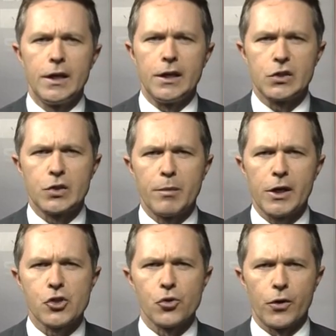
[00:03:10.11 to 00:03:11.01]
is to
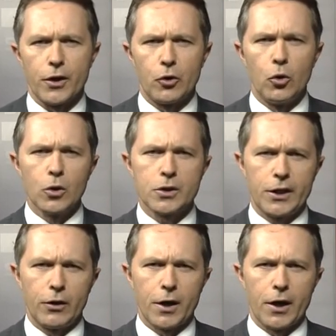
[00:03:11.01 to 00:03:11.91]
make sure that all
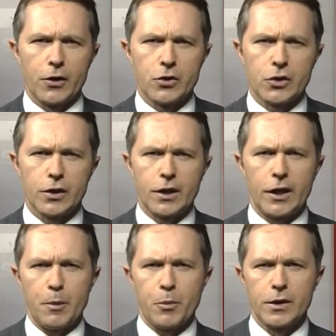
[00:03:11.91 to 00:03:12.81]
telcos
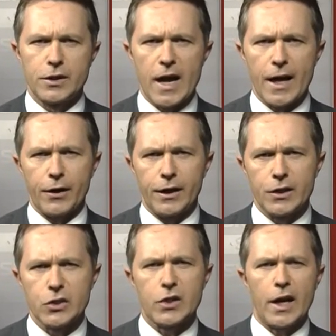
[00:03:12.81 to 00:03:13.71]
keep data in
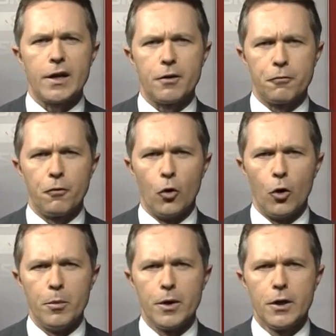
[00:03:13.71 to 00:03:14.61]
a standard
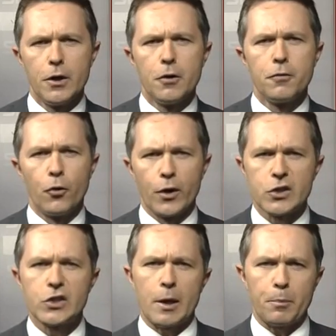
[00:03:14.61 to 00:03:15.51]
form for a
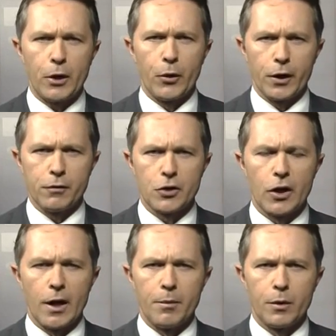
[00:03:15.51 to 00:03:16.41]
set period of
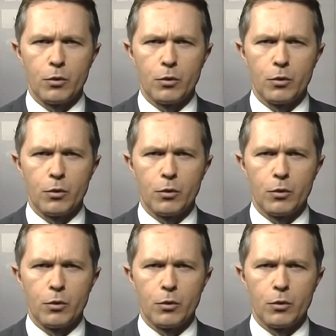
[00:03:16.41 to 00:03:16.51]
time.